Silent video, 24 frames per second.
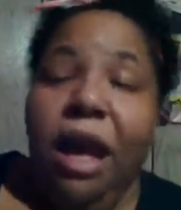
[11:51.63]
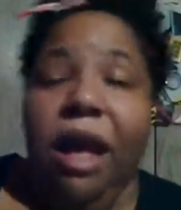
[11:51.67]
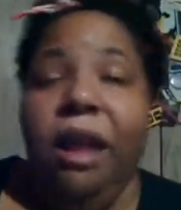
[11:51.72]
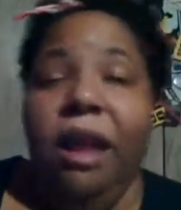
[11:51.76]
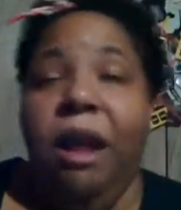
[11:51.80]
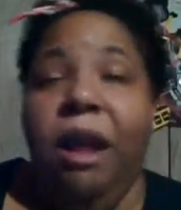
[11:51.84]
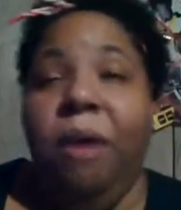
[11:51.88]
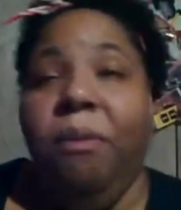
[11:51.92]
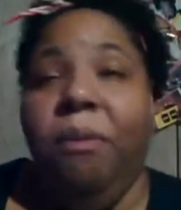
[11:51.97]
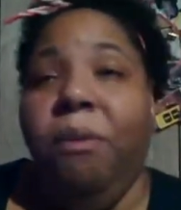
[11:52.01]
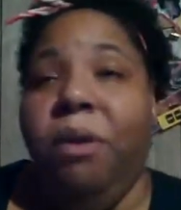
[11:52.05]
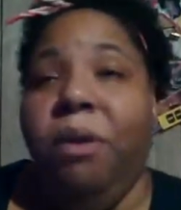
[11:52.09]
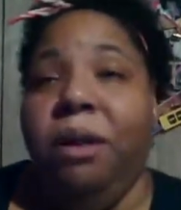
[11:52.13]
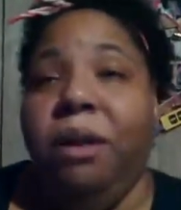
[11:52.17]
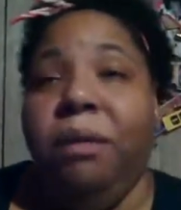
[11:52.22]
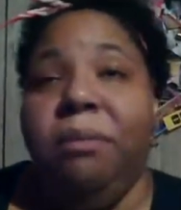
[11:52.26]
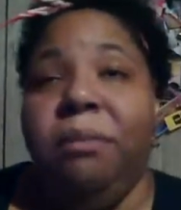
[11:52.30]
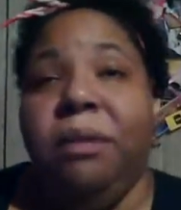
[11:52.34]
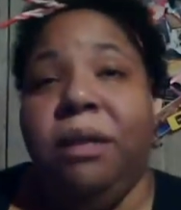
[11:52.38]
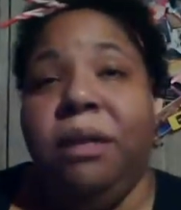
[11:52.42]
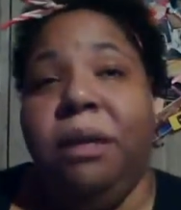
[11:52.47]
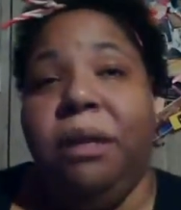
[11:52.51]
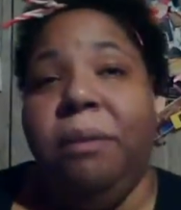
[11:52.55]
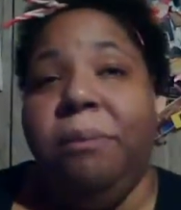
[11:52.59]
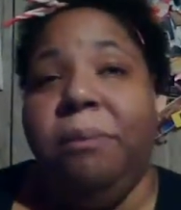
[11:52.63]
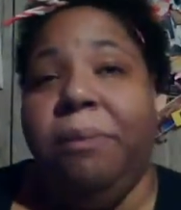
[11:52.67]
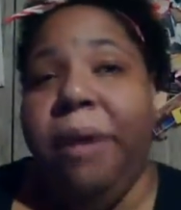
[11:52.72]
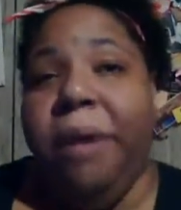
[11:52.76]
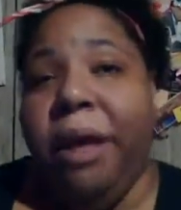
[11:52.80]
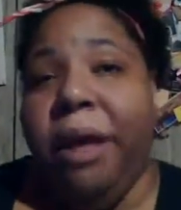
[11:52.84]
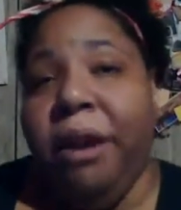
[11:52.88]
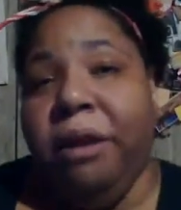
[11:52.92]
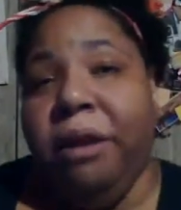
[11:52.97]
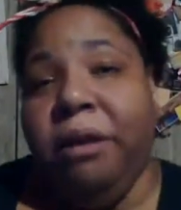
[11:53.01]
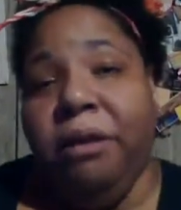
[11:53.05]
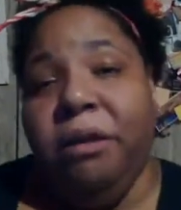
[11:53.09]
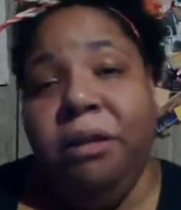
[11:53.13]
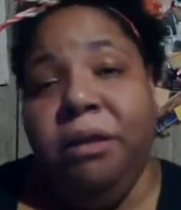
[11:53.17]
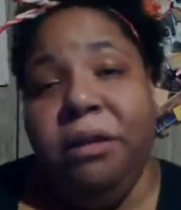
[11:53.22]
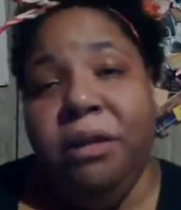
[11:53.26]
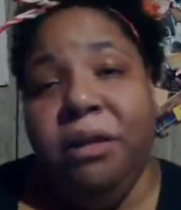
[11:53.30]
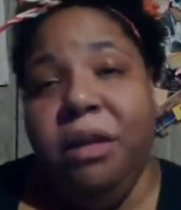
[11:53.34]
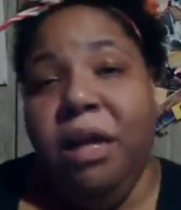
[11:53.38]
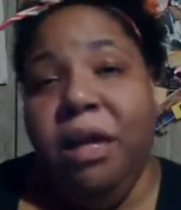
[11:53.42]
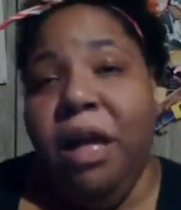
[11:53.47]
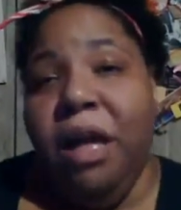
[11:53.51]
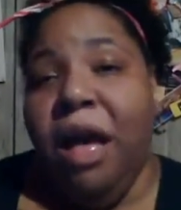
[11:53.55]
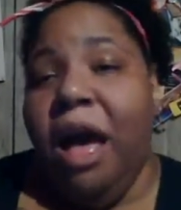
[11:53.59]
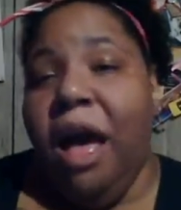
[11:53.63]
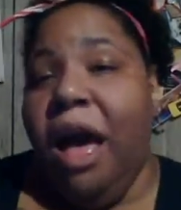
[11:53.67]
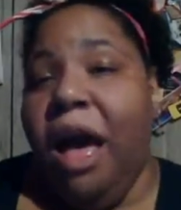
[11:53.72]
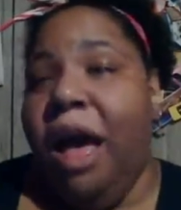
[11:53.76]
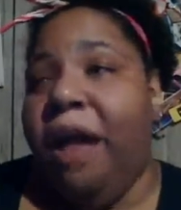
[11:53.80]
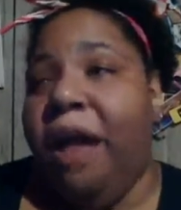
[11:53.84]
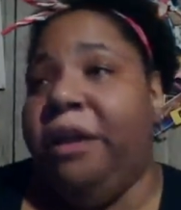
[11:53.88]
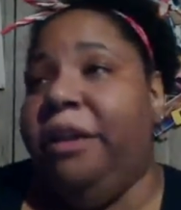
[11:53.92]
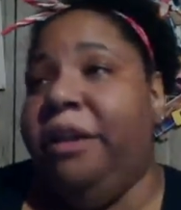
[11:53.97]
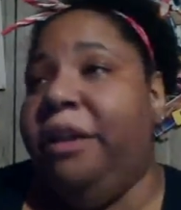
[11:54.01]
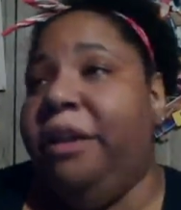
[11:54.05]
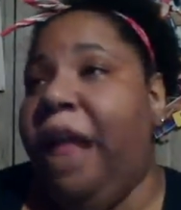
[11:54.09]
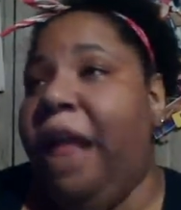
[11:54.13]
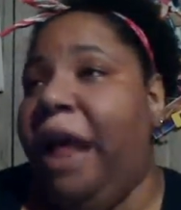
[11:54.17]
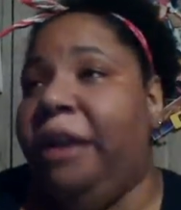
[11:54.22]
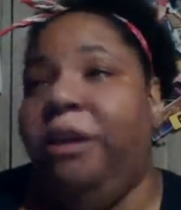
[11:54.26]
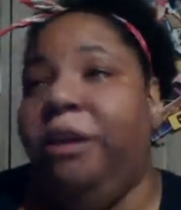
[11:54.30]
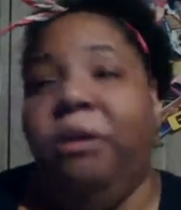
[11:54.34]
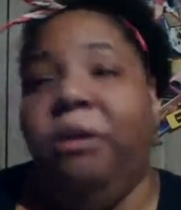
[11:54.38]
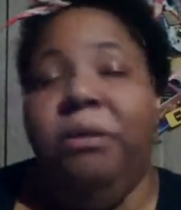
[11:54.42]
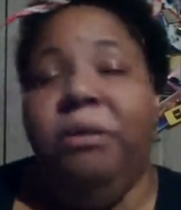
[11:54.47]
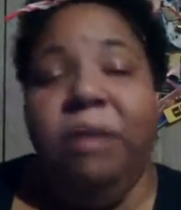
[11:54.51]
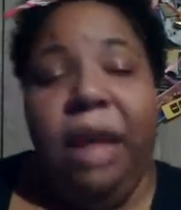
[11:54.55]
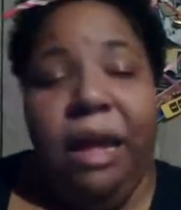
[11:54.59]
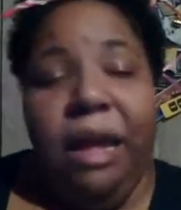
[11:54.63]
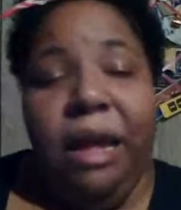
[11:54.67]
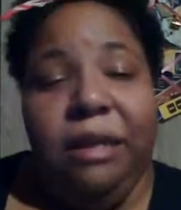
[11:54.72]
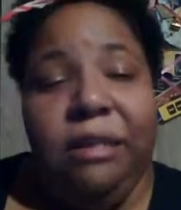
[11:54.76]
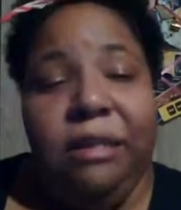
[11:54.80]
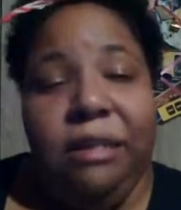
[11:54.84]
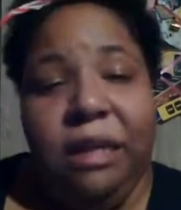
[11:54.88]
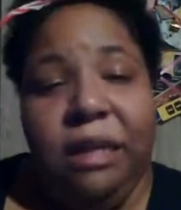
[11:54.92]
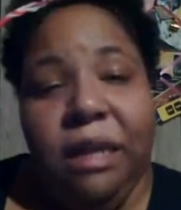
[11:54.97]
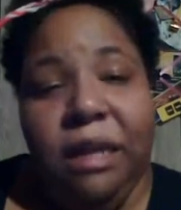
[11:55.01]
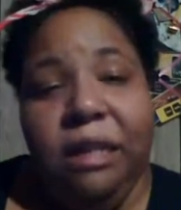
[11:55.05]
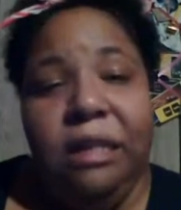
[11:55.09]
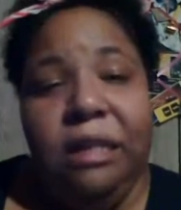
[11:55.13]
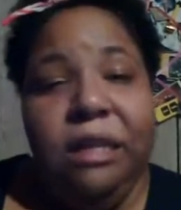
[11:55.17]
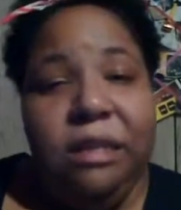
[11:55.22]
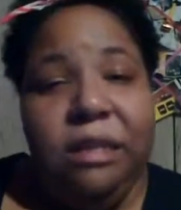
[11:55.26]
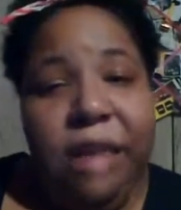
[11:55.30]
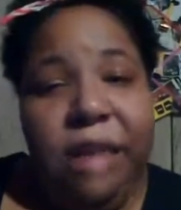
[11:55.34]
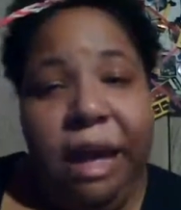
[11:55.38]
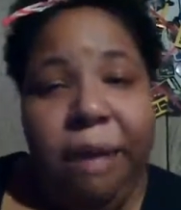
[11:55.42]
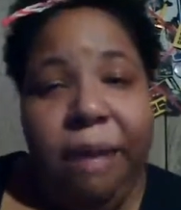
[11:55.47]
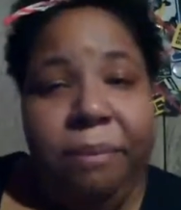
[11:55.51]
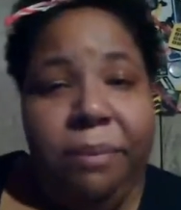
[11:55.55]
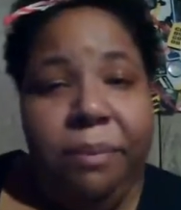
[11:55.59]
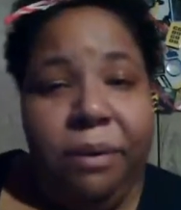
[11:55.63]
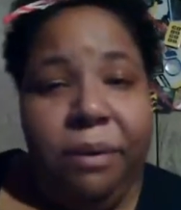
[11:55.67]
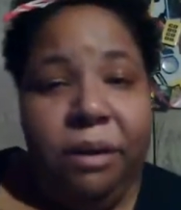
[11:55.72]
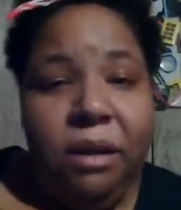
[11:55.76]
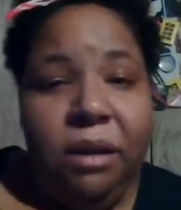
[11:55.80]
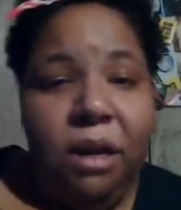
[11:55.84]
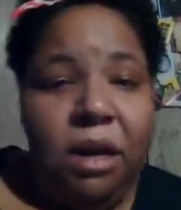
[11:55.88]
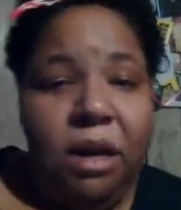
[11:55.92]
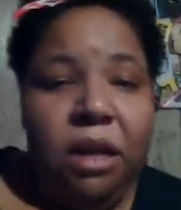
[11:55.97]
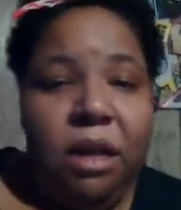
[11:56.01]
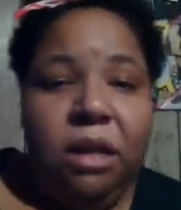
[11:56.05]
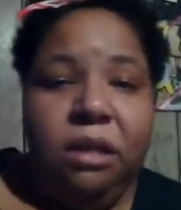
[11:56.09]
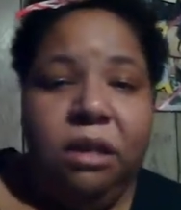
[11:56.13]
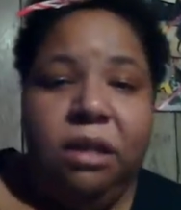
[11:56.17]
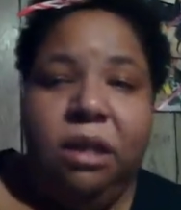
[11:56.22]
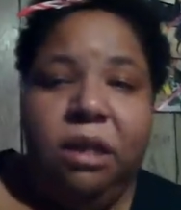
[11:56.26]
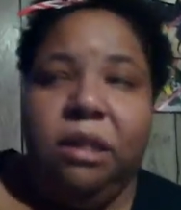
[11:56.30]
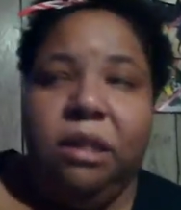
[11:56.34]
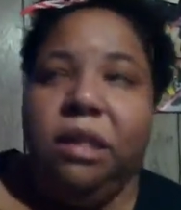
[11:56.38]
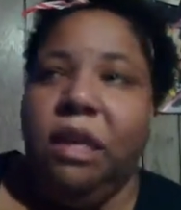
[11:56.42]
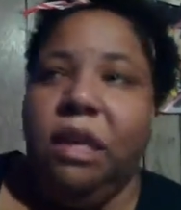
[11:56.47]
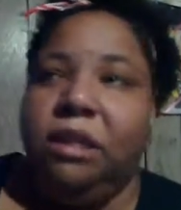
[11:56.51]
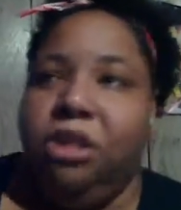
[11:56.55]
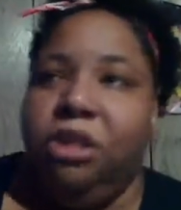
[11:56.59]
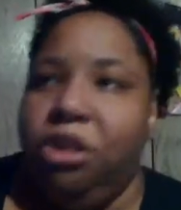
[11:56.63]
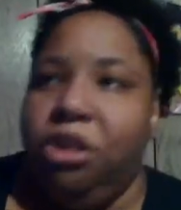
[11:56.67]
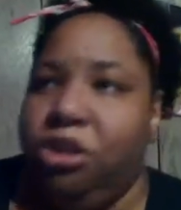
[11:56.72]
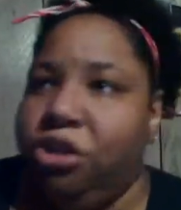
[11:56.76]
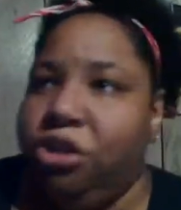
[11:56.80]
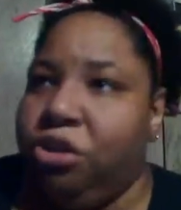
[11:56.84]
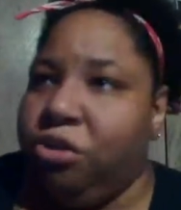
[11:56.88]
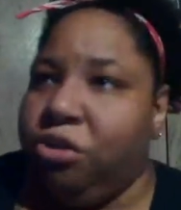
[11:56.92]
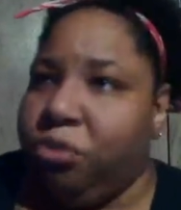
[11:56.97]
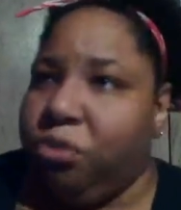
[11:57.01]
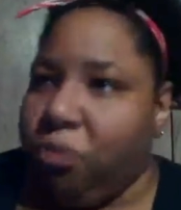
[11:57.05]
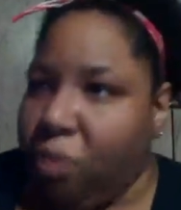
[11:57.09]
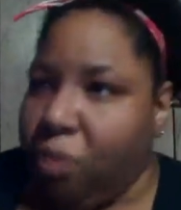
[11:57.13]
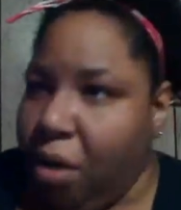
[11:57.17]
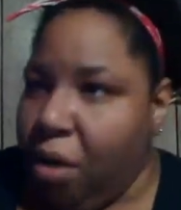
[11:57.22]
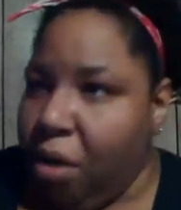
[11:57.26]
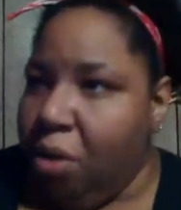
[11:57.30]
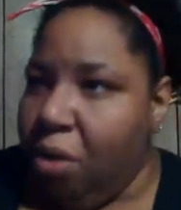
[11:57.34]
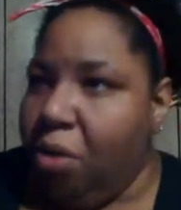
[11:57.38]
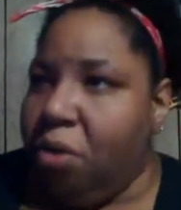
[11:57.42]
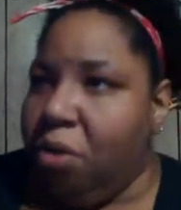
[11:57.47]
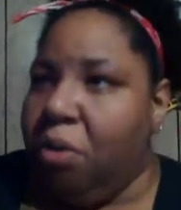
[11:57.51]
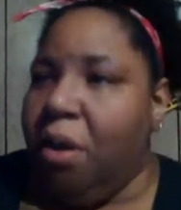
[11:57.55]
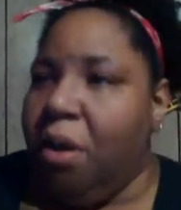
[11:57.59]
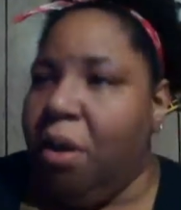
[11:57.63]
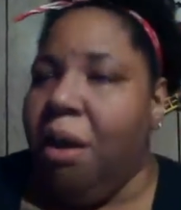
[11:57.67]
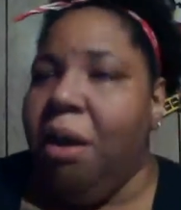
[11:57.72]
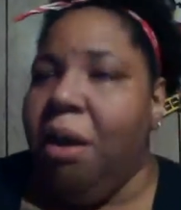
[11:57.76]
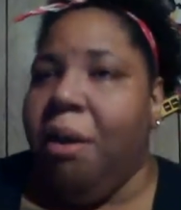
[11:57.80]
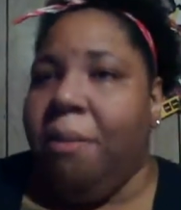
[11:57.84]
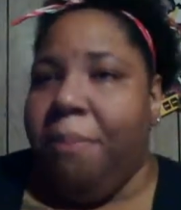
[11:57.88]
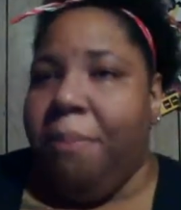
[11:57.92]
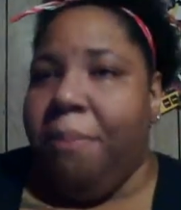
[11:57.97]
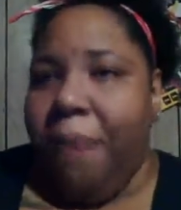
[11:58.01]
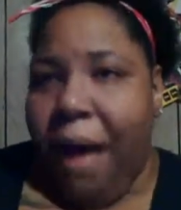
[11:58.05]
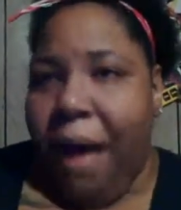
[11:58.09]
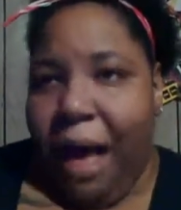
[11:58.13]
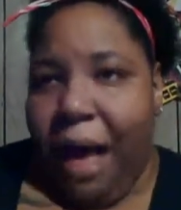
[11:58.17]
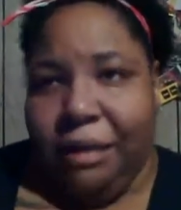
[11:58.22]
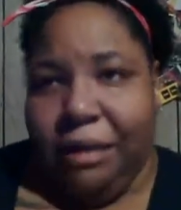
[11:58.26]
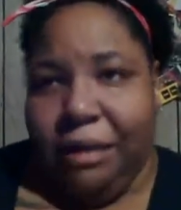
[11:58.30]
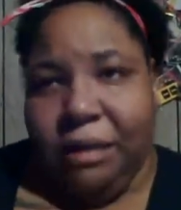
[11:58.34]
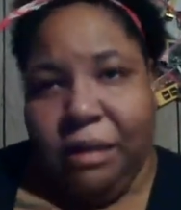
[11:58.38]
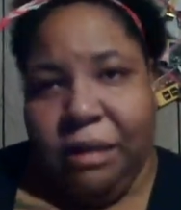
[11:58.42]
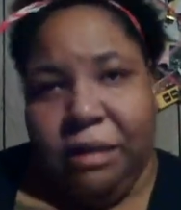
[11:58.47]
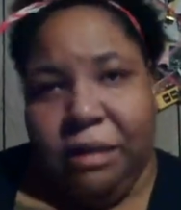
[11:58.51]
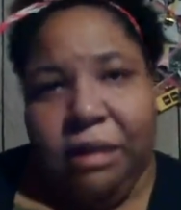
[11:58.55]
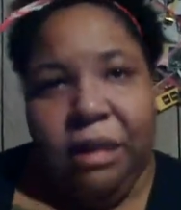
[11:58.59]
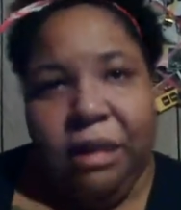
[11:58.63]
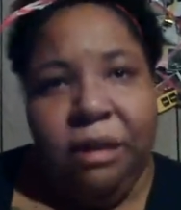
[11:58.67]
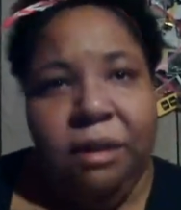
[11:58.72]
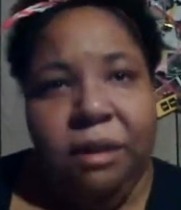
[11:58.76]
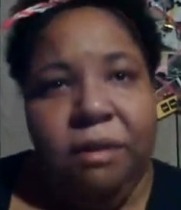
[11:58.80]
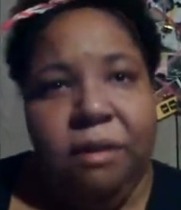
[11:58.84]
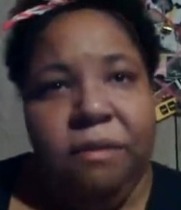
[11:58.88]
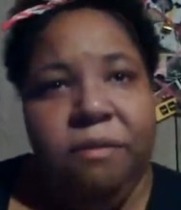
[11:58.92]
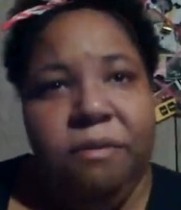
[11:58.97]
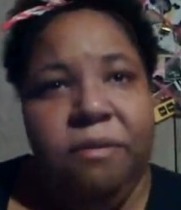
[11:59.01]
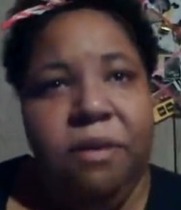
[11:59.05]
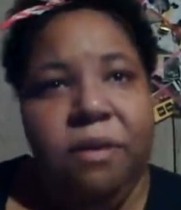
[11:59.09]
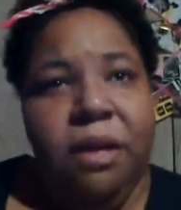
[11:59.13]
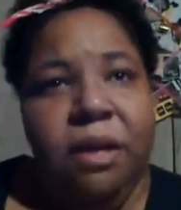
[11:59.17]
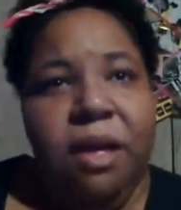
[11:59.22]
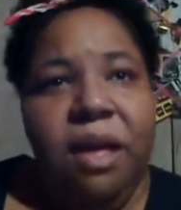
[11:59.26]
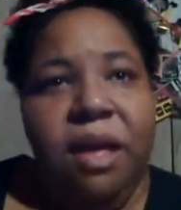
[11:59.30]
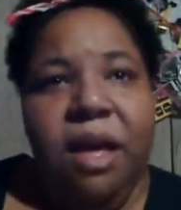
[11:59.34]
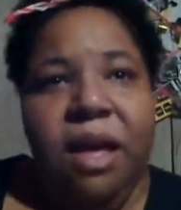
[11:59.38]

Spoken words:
and I want him to get better. I don't like seeing this happen to such a strong, positive,